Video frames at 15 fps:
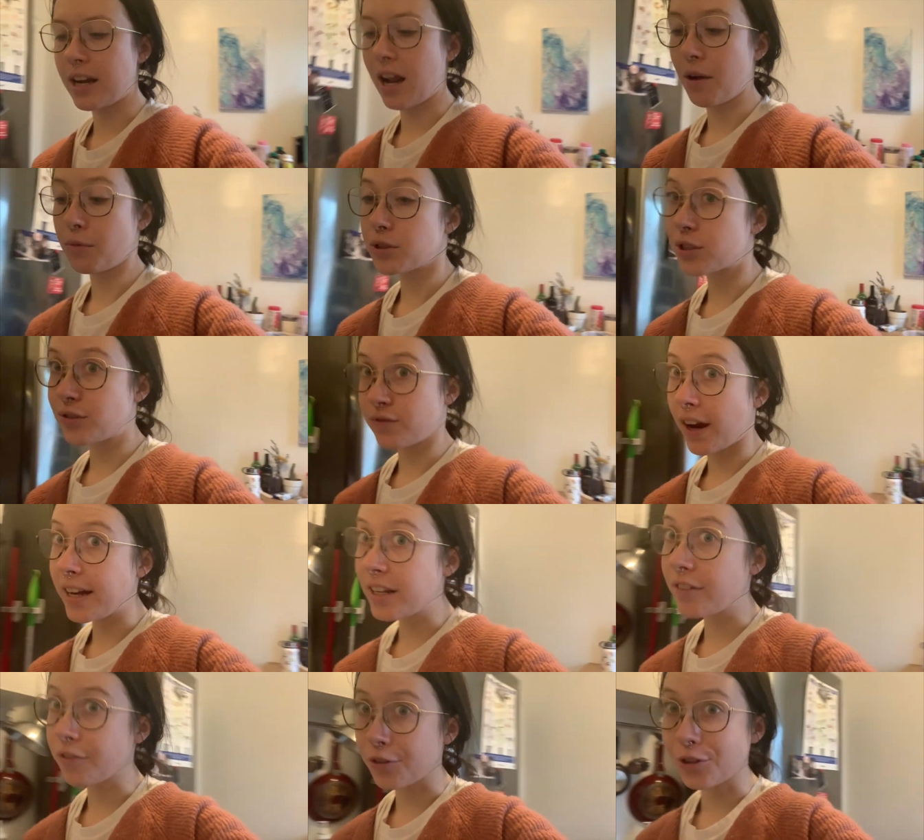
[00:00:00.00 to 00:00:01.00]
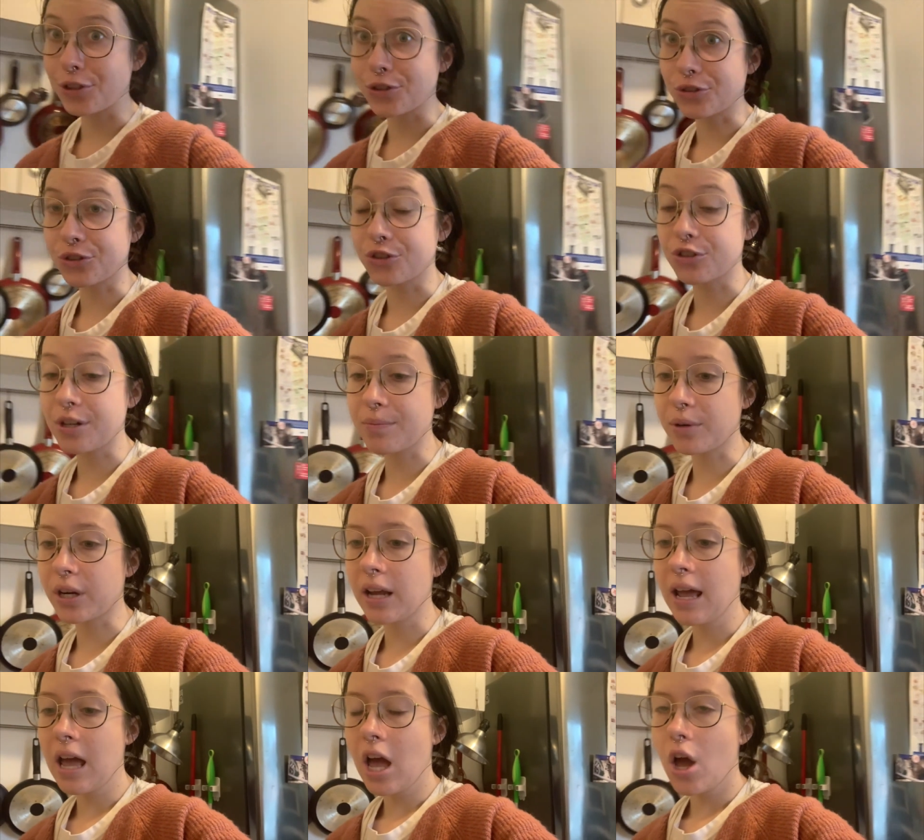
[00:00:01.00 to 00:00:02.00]
and I was fighting for the surgery,
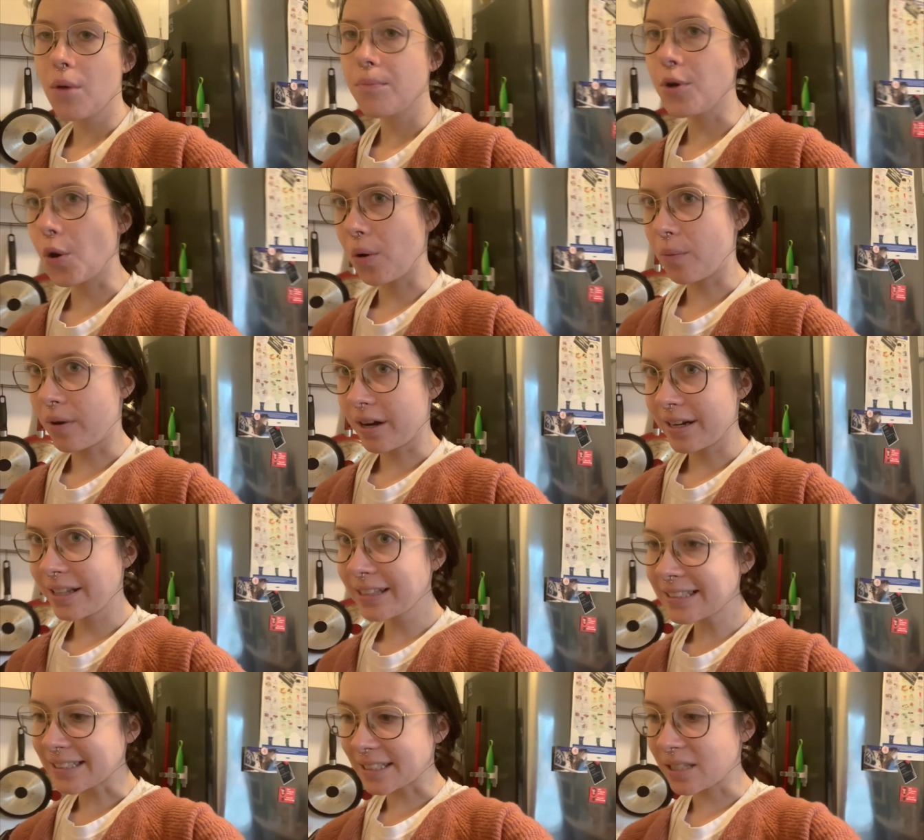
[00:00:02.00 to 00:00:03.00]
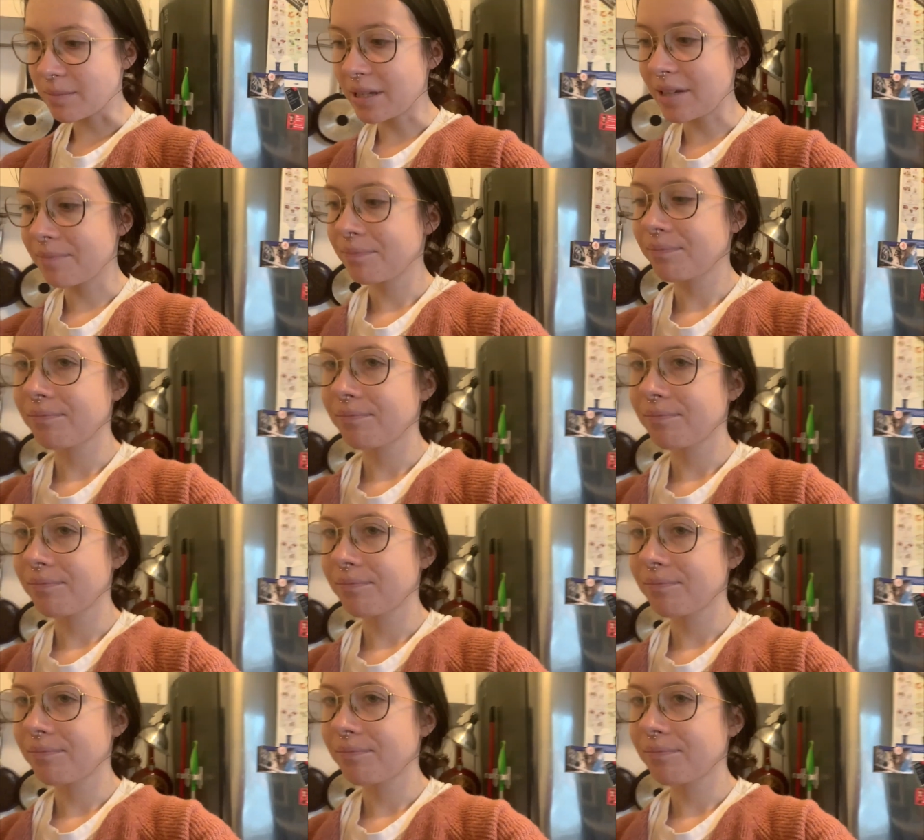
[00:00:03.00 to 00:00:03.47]
but no one wanted to listen to me.